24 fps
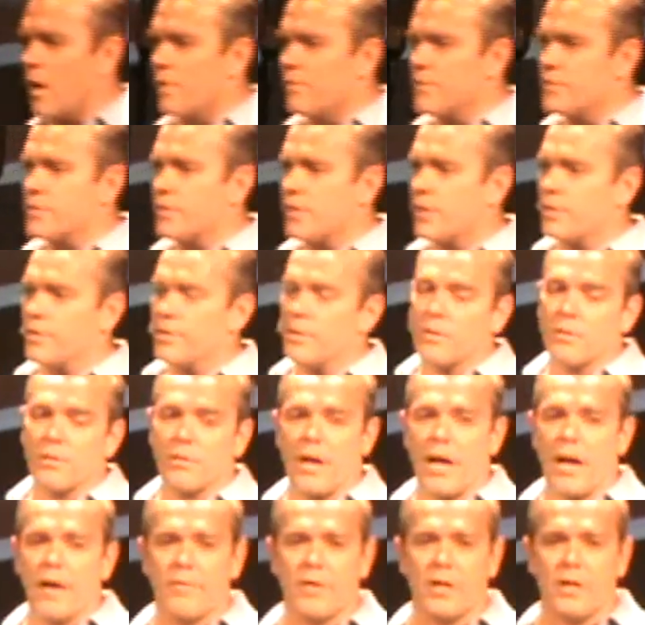All of a sudden you
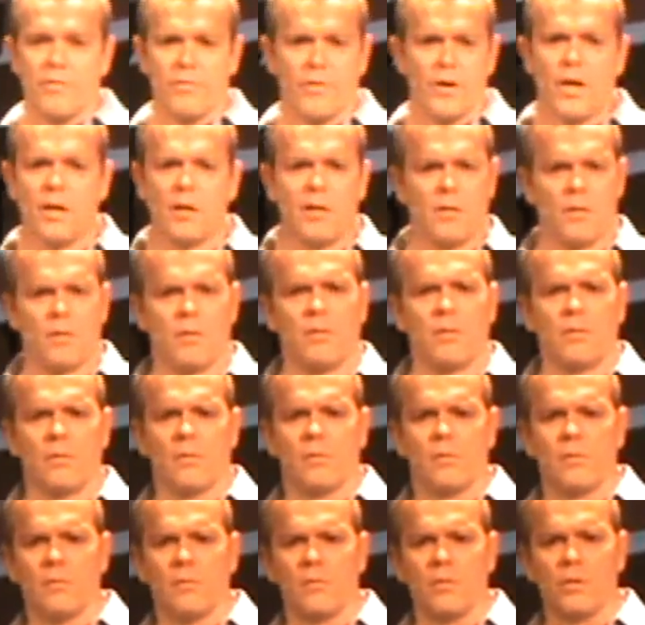don't have any faith.
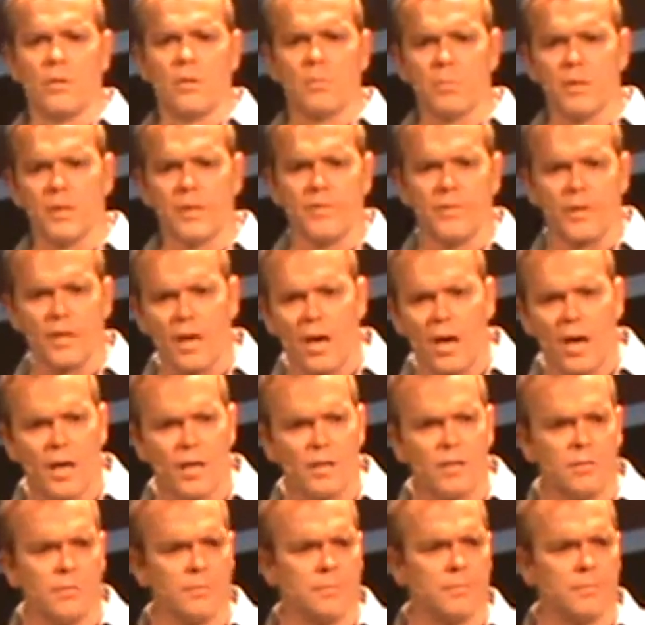You don't believe in God.